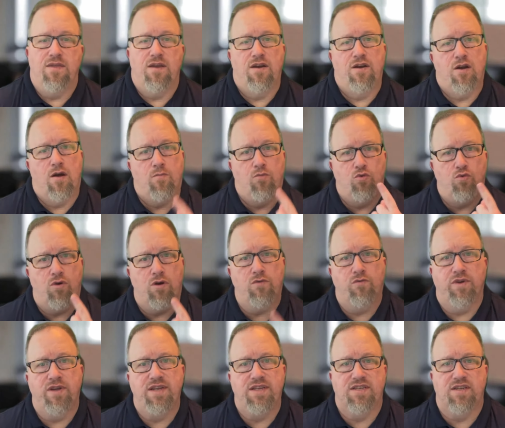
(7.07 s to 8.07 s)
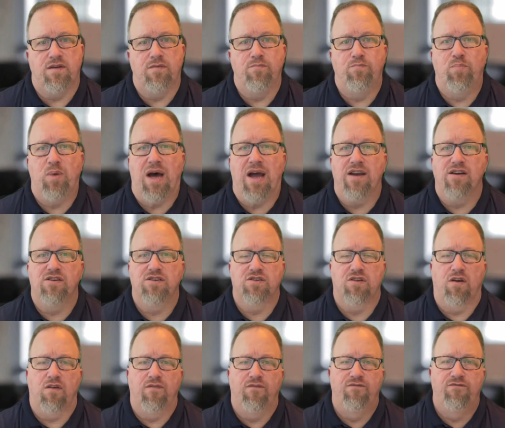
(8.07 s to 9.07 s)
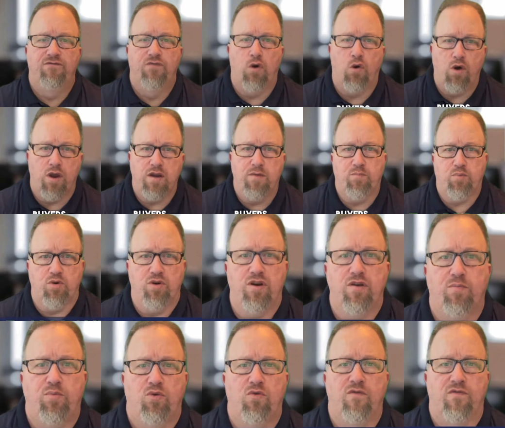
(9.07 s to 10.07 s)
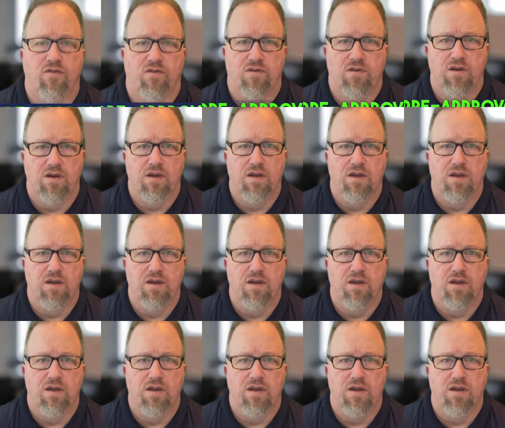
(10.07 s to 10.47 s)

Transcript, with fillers: the number one reason buyers avoid pre approval